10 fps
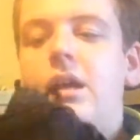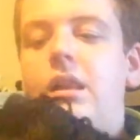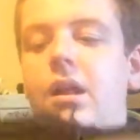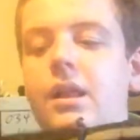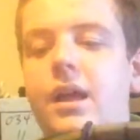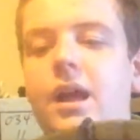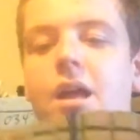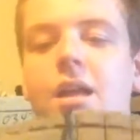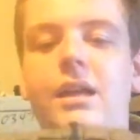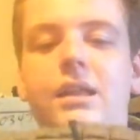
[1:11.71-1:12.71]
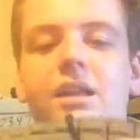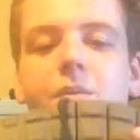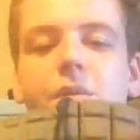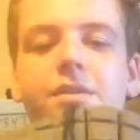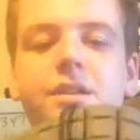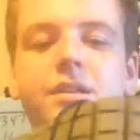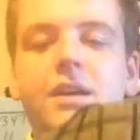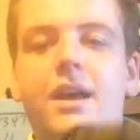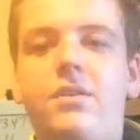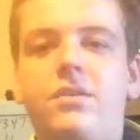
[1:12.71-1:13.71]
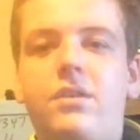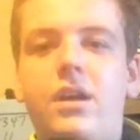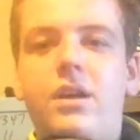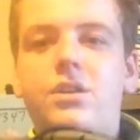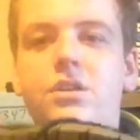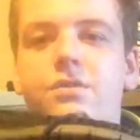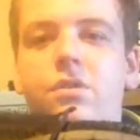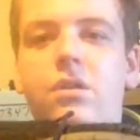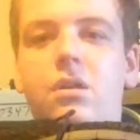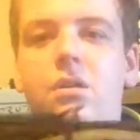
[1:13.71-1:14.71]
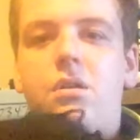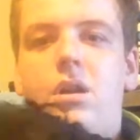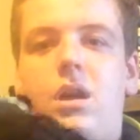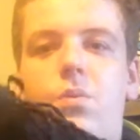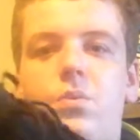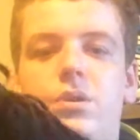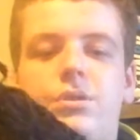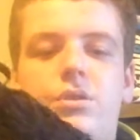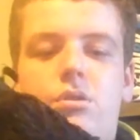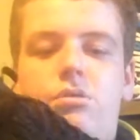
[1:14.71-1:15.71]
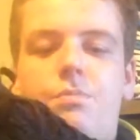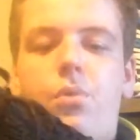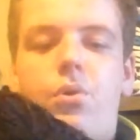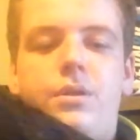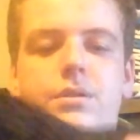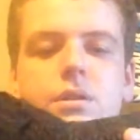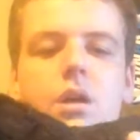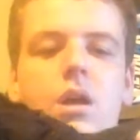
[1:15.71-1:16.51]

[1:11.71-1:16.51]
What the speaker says: Luckily, I got a little bit of a discount just for winter circular points,